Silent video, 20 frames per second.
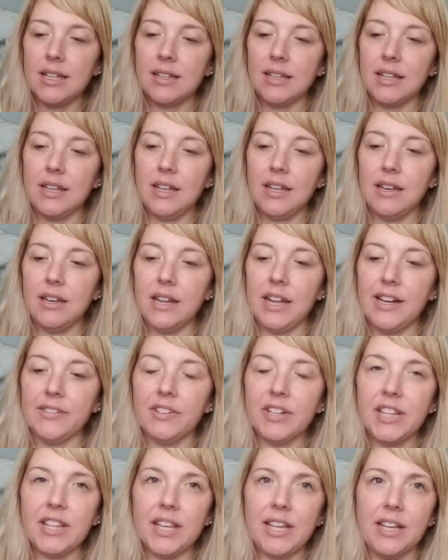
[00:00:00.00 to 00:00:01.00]
And then
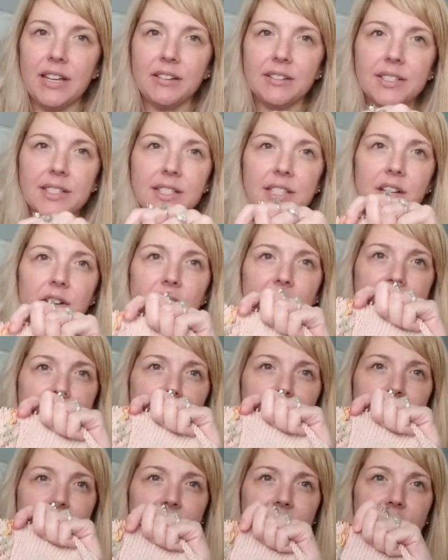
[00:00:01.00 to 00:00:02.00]
everything else, though,
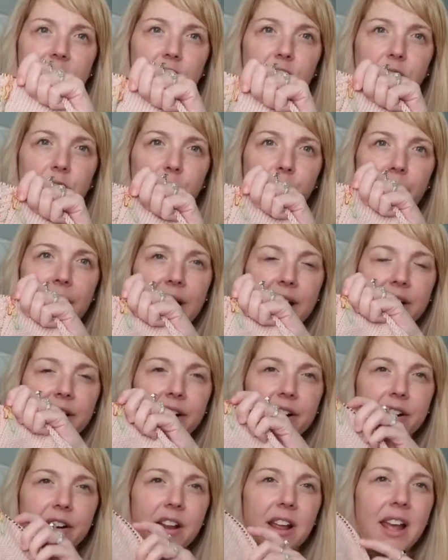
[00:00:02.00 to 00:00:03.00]
I've done to
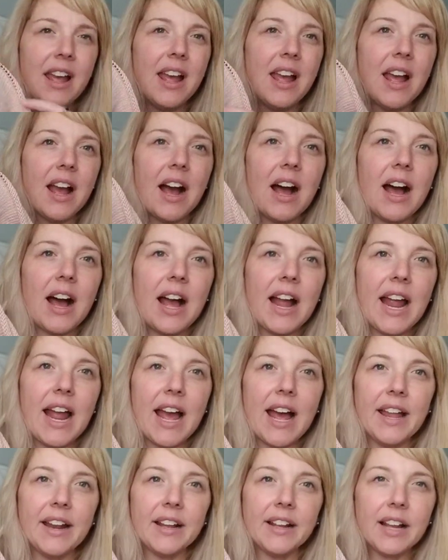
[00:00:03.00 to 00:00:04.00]
pattern. I
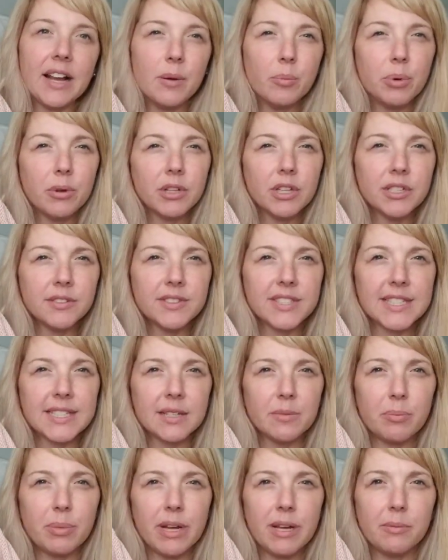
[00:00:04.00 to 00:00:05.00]
had a couple of
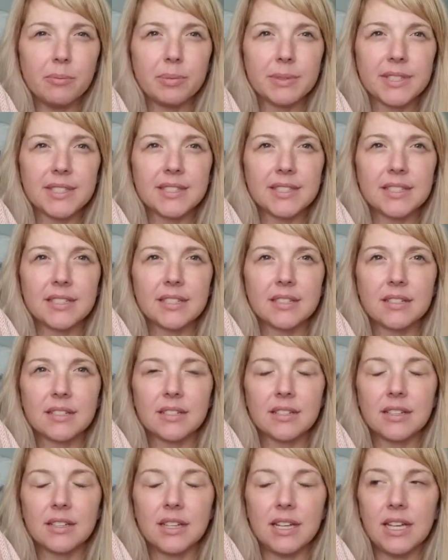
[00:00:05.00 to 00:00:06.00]
slip-ups
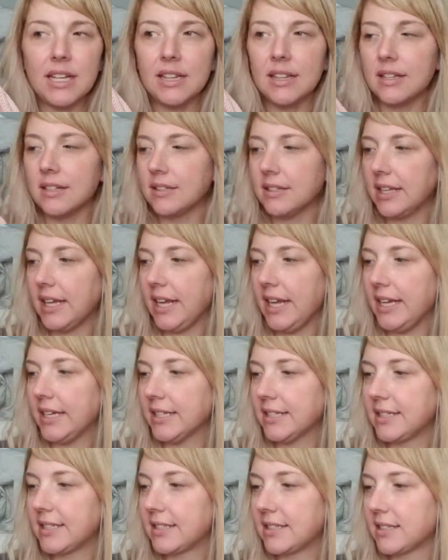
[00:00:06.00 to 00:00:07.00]
in the
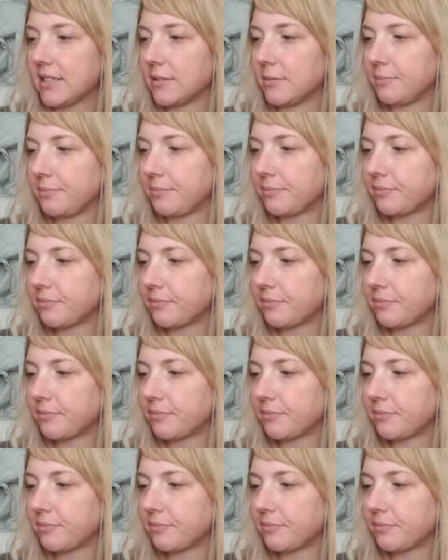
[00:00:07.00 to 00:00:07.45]
lace,